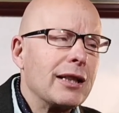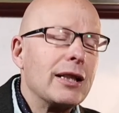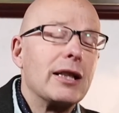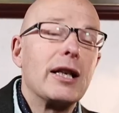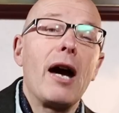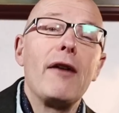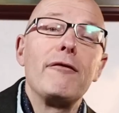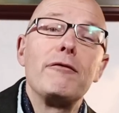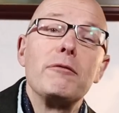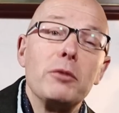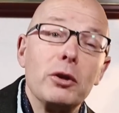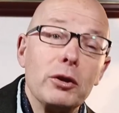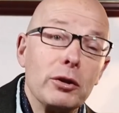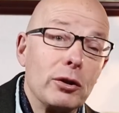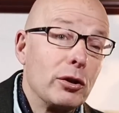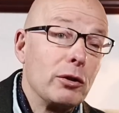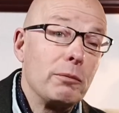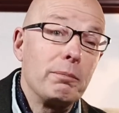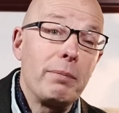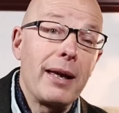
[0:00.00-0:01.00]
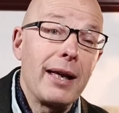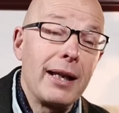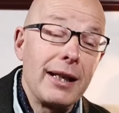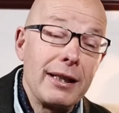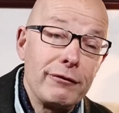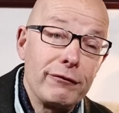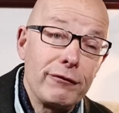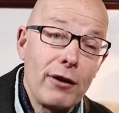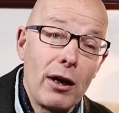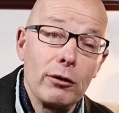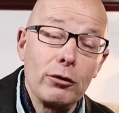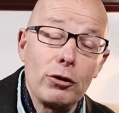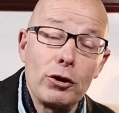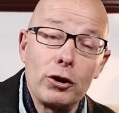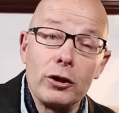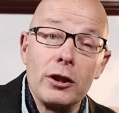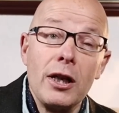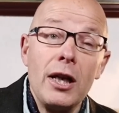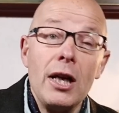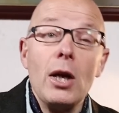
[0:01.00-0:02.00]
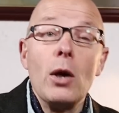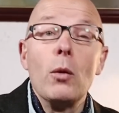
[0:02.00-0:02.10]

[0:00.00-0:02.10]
government could barely function.